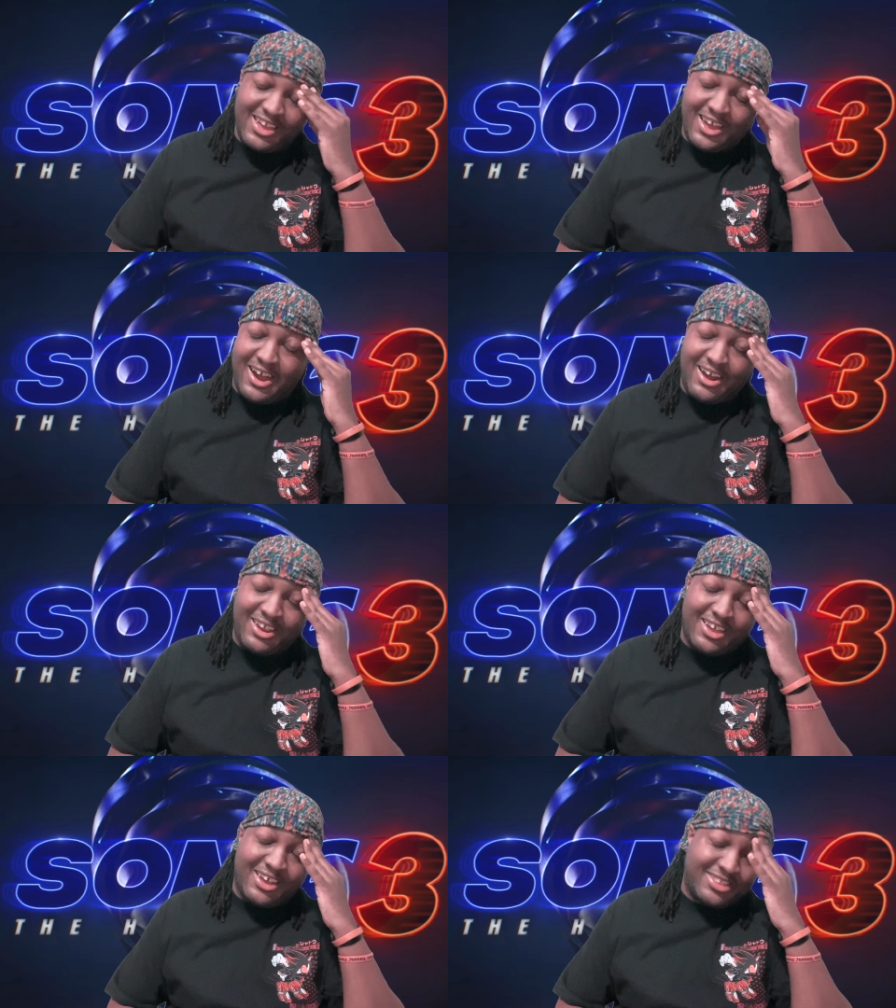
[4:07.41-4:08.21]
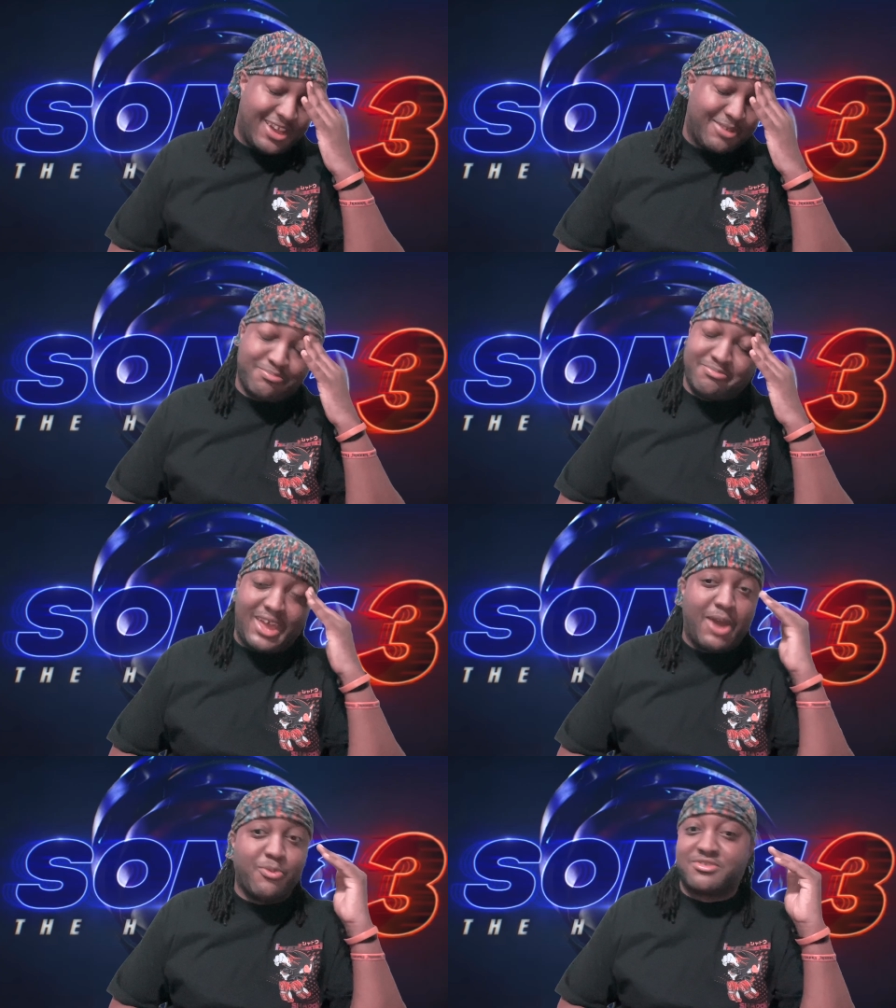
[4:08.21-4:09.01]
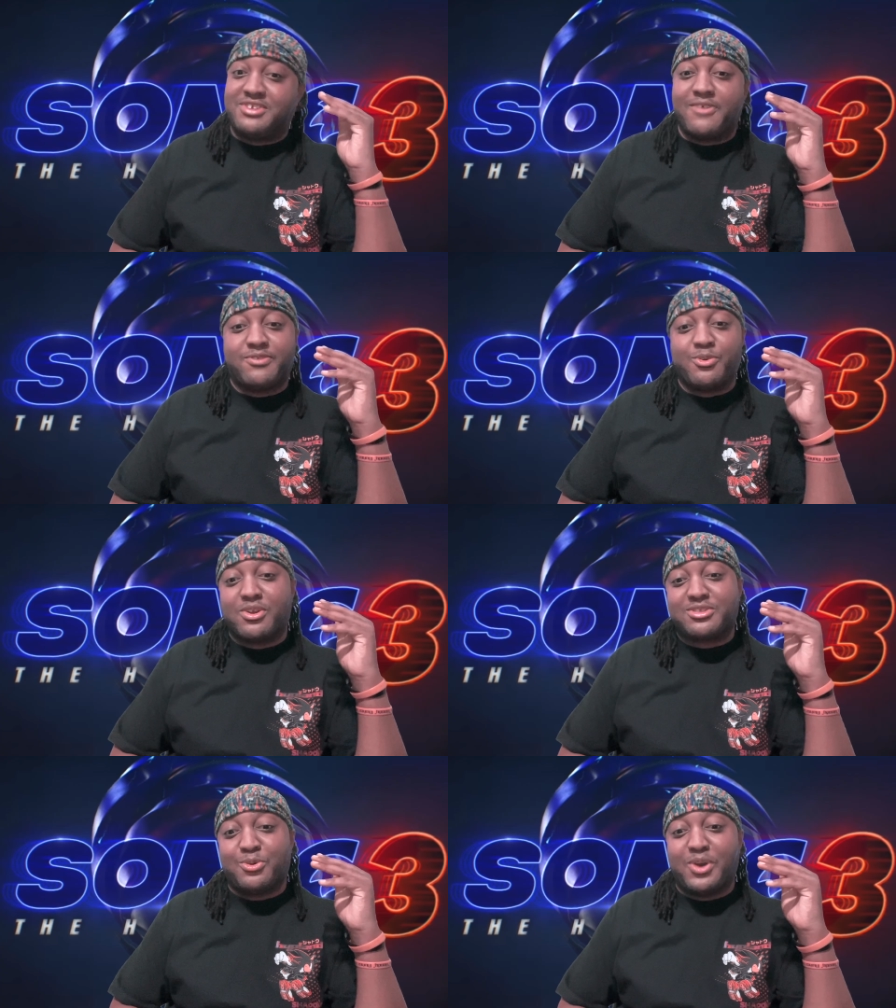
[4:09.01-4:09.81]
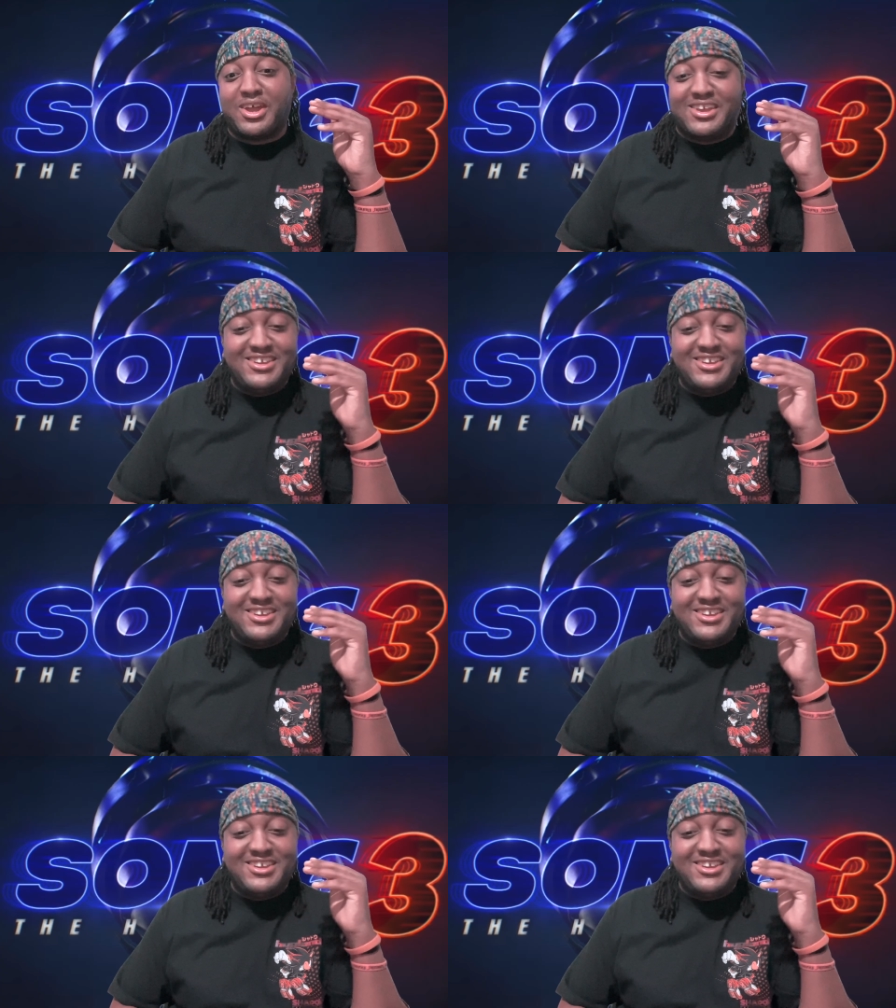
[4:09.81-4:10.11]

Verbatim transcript: All right, yeah, that that was definitely worth the wait.